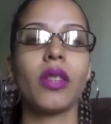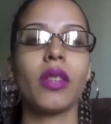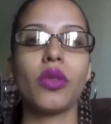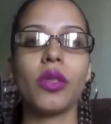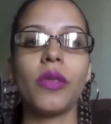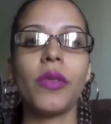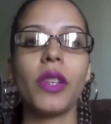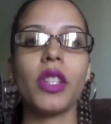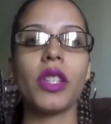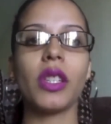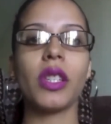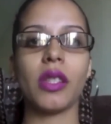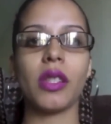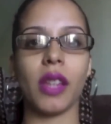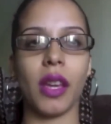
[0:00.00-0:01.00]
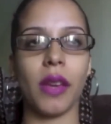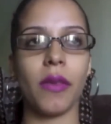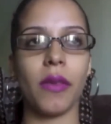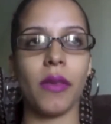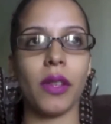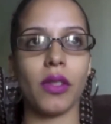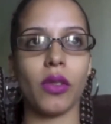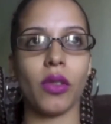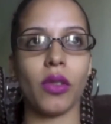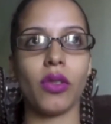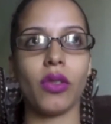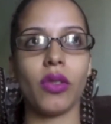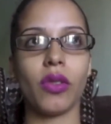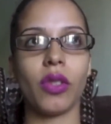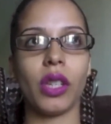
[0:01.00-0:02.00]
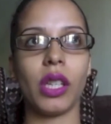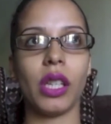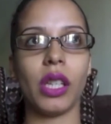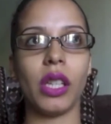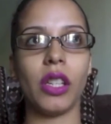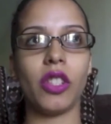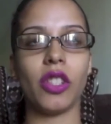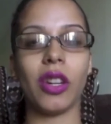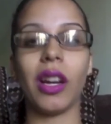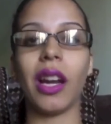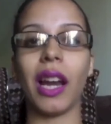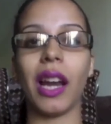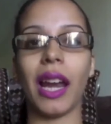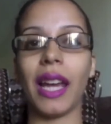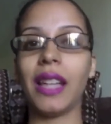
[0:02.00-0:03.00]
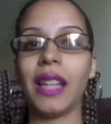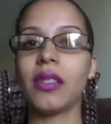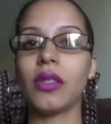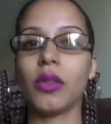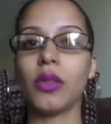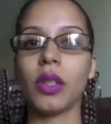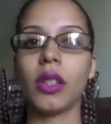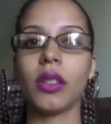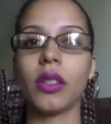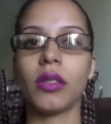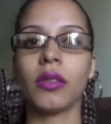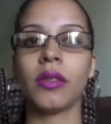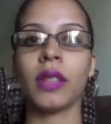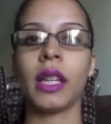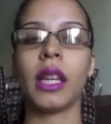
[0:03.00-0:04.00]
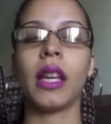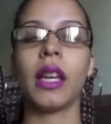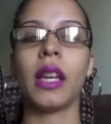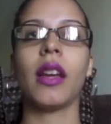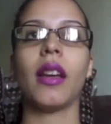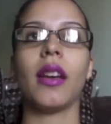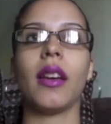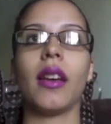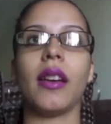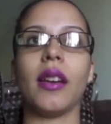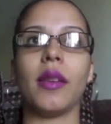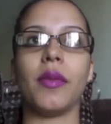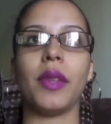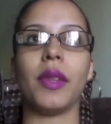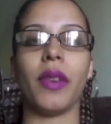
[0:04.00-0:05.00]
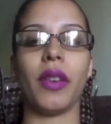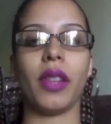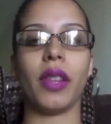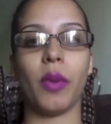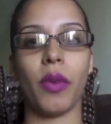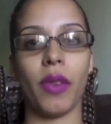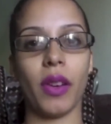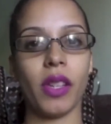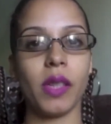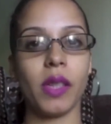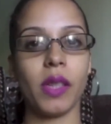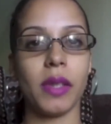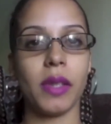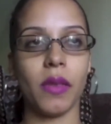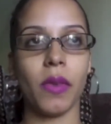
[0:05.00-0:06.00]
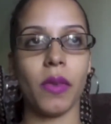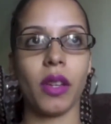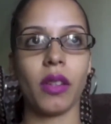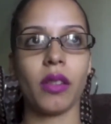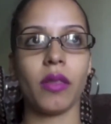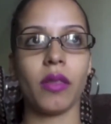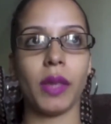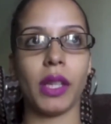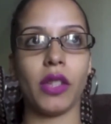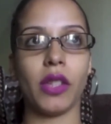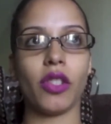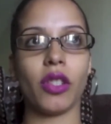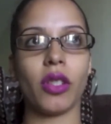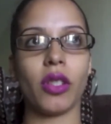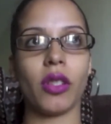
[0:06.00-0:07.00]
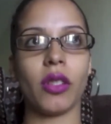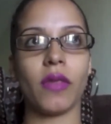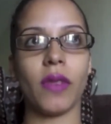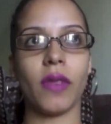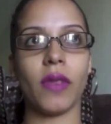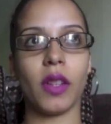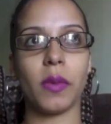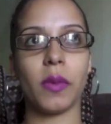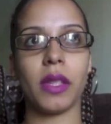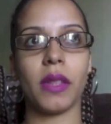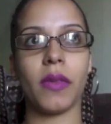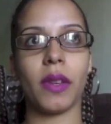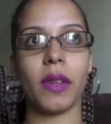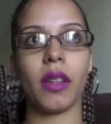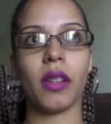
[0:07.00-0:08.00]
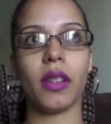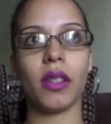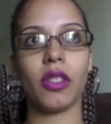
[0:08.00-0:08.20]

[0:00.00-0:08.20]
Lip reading: Tuna fish is safe as long as you're eating chunk light tuna. They were very specific. My nutritionist is very specific.